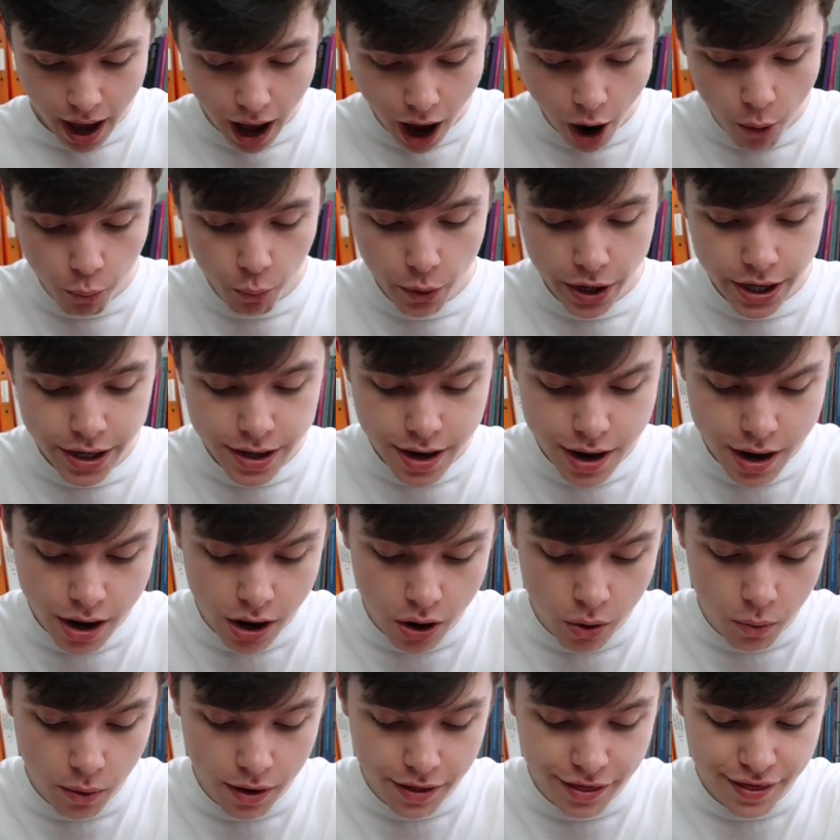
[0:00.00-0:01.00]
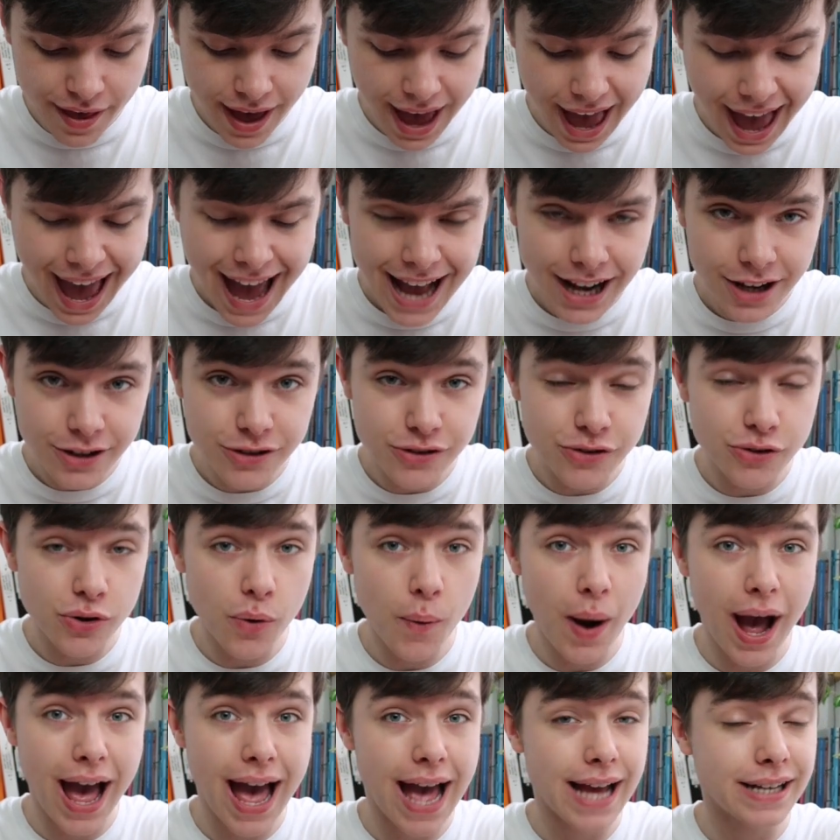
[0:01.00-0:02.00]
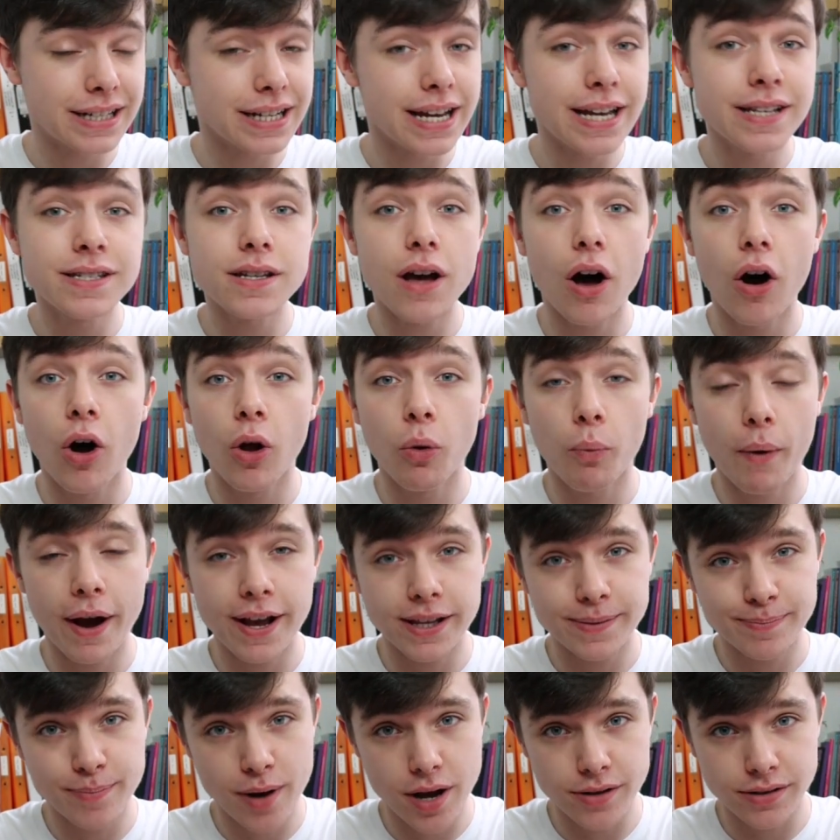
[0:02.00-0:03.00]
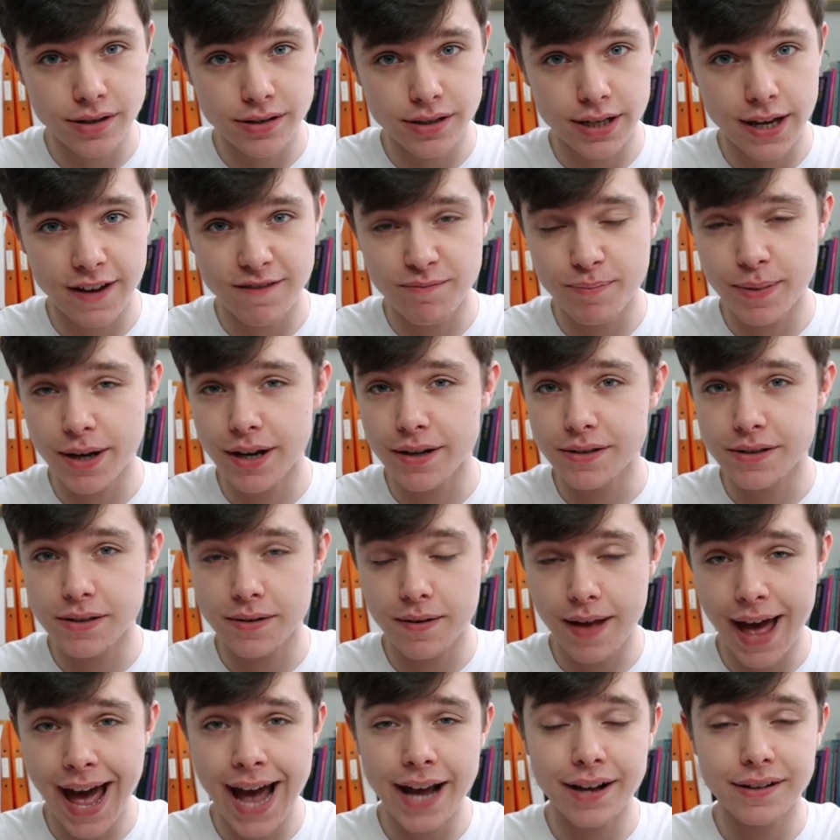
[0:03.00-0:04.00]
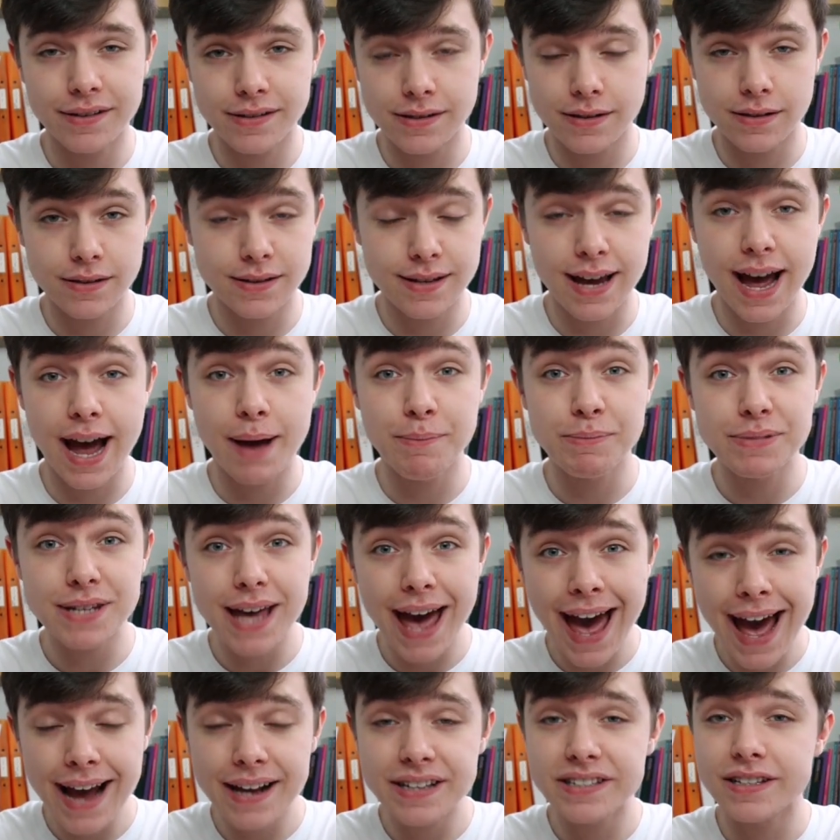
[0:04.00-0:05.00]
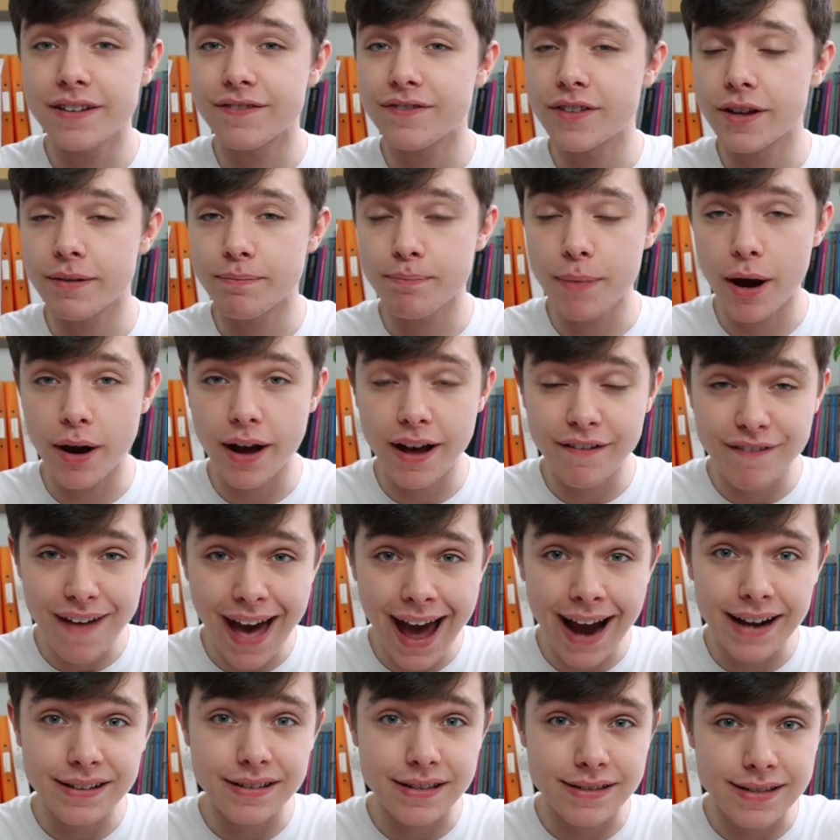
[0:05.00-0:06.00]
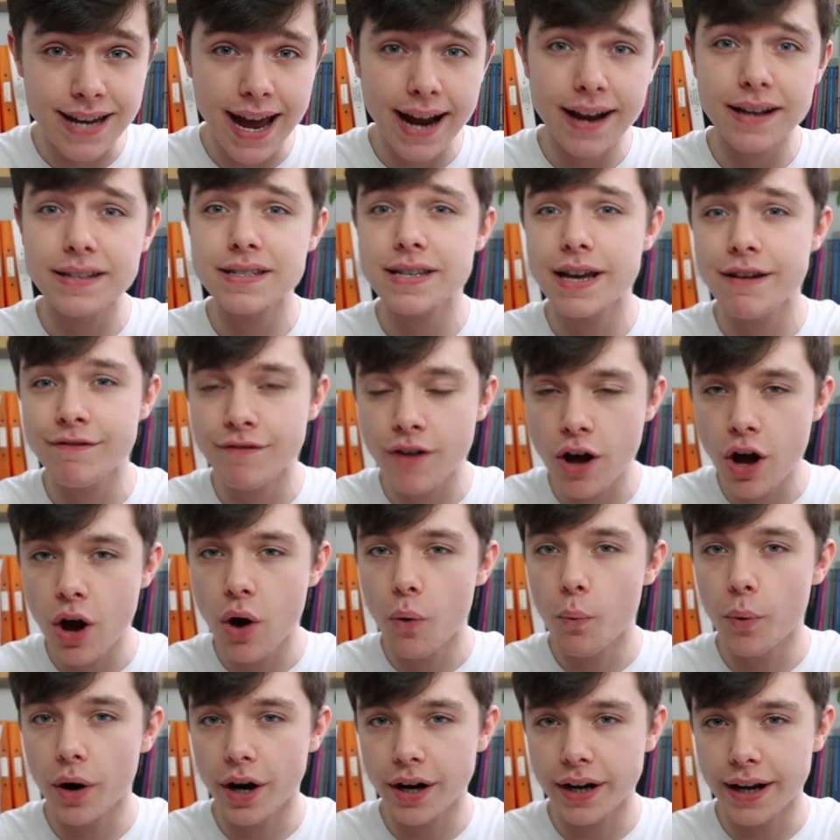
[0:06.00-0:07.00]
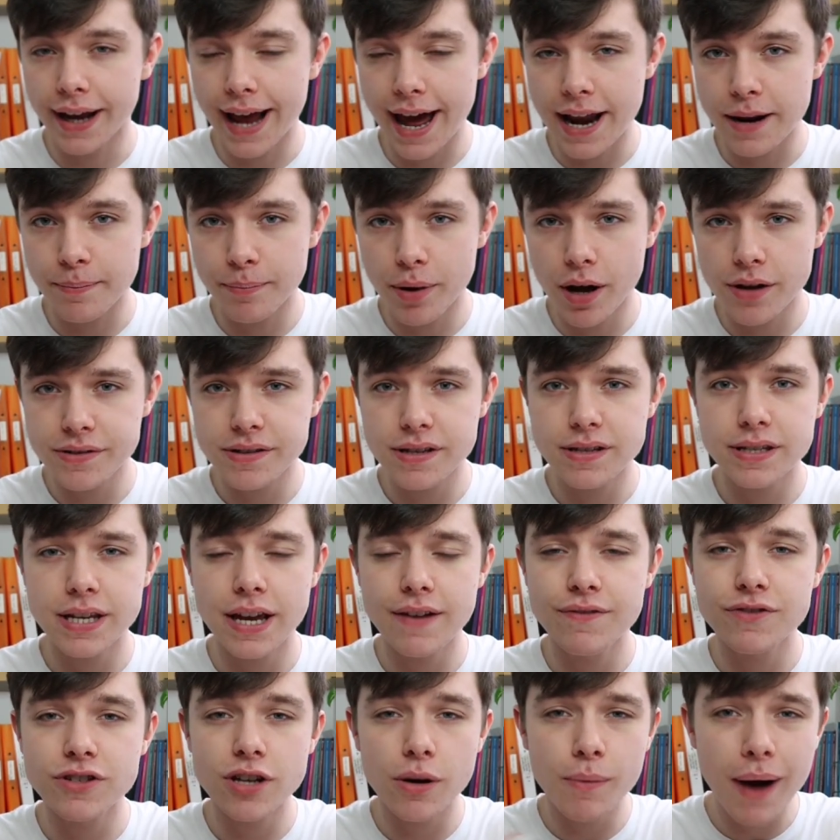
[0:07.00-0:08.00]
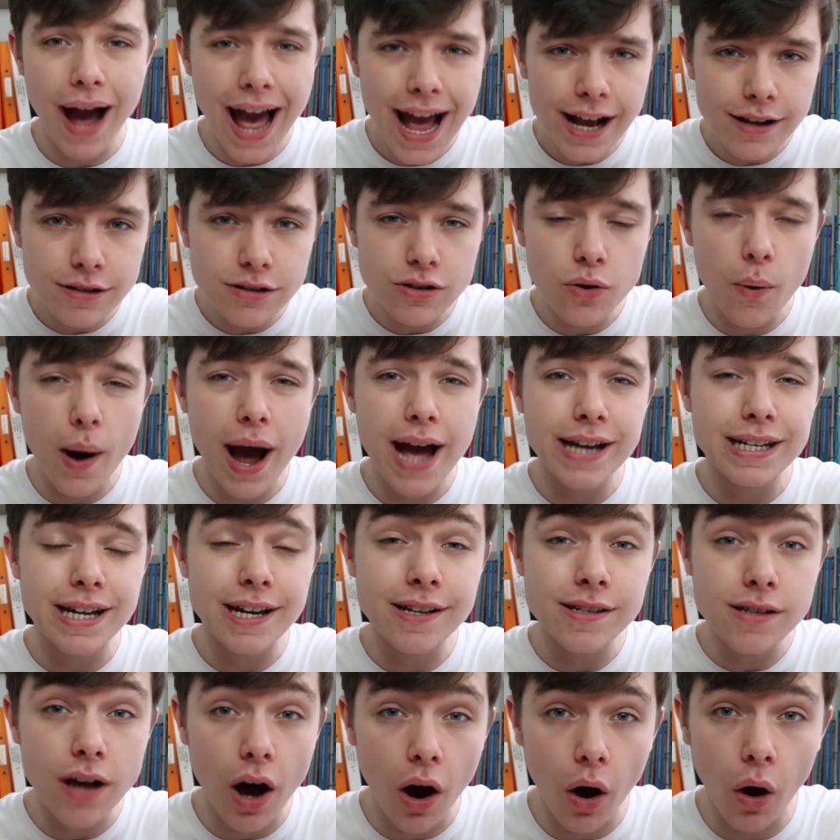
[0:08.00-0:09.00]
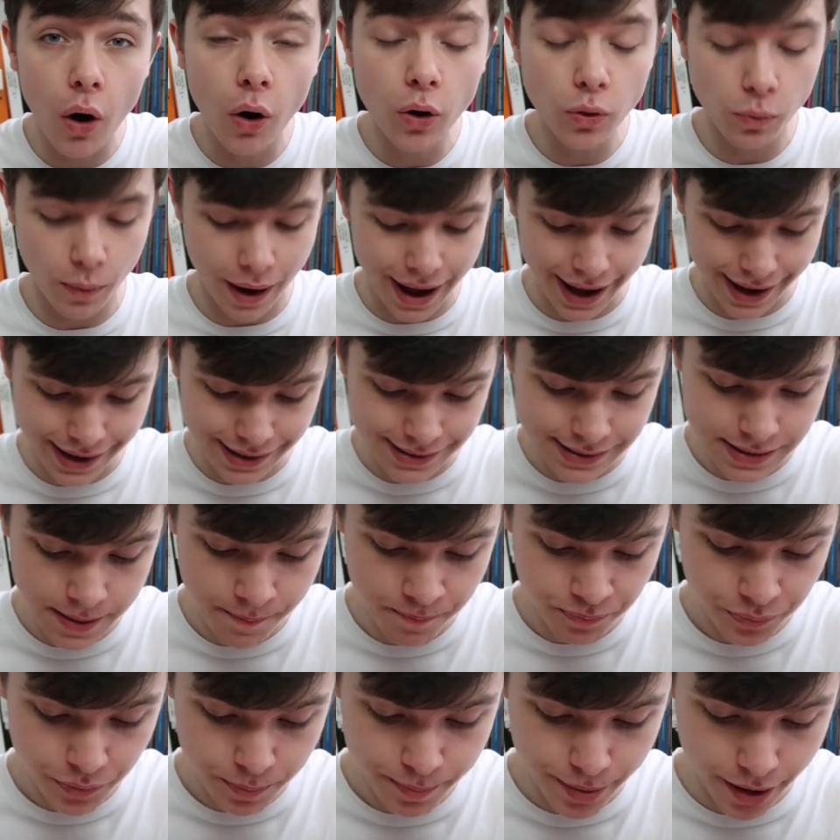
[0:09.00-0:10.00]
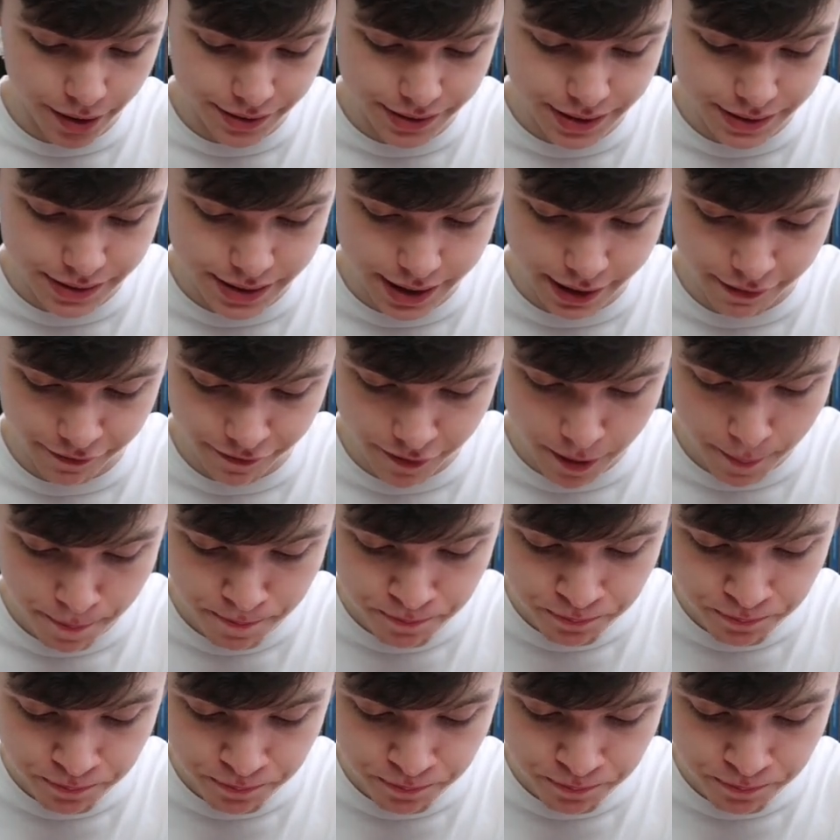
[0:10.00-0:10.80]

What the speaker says: And we know that x squared is always positive because x times x, if x is negative, we're going to get a positive. So x squared is always positive.